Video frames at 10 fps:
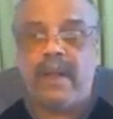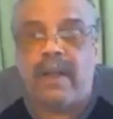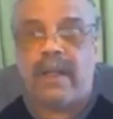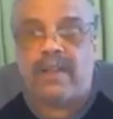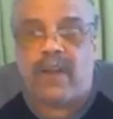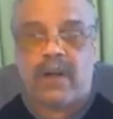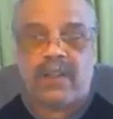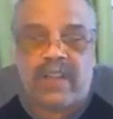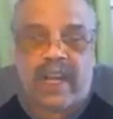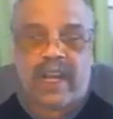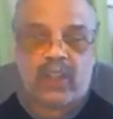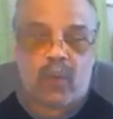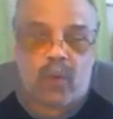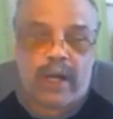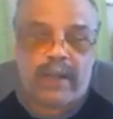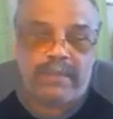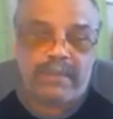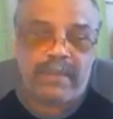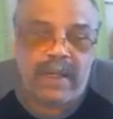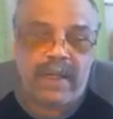Let's go to Schedule
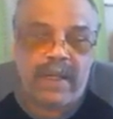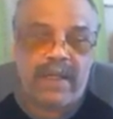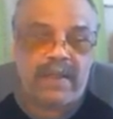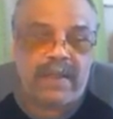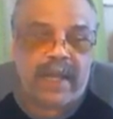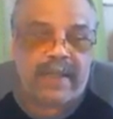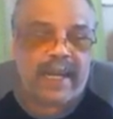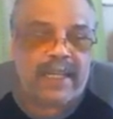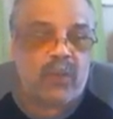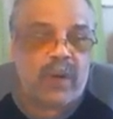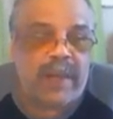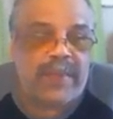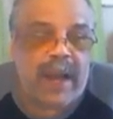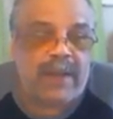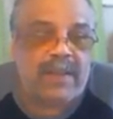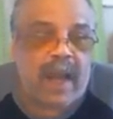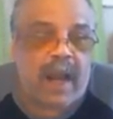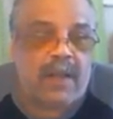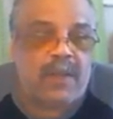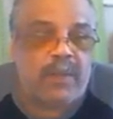1. Take that
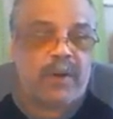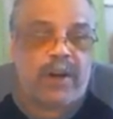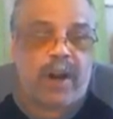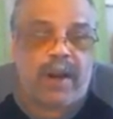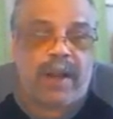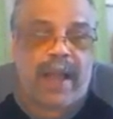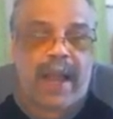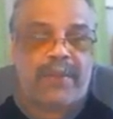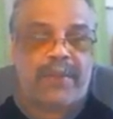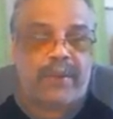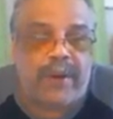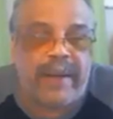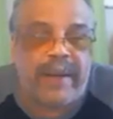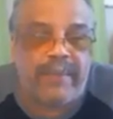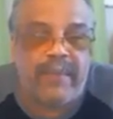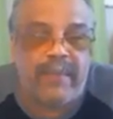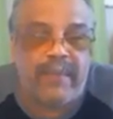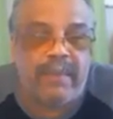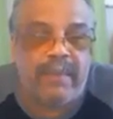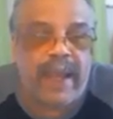$20,000, put it on line 3,
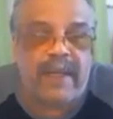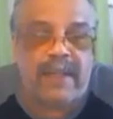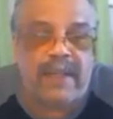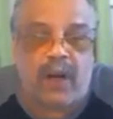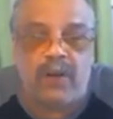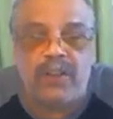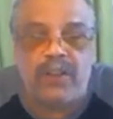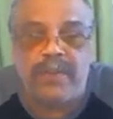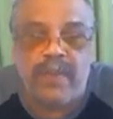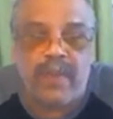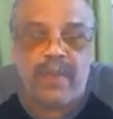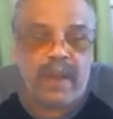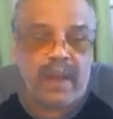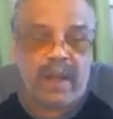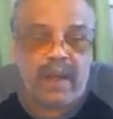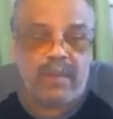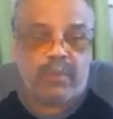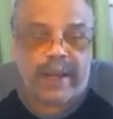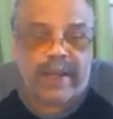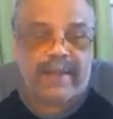as they told you.
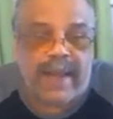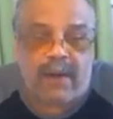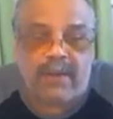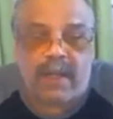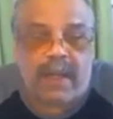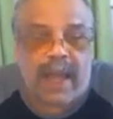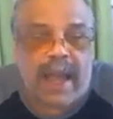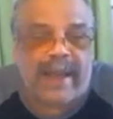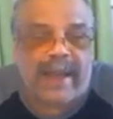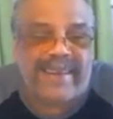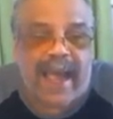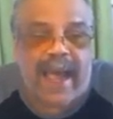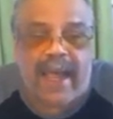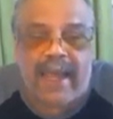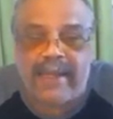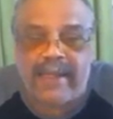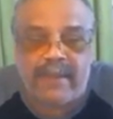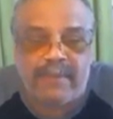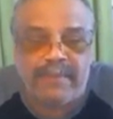Bring it down to line 9,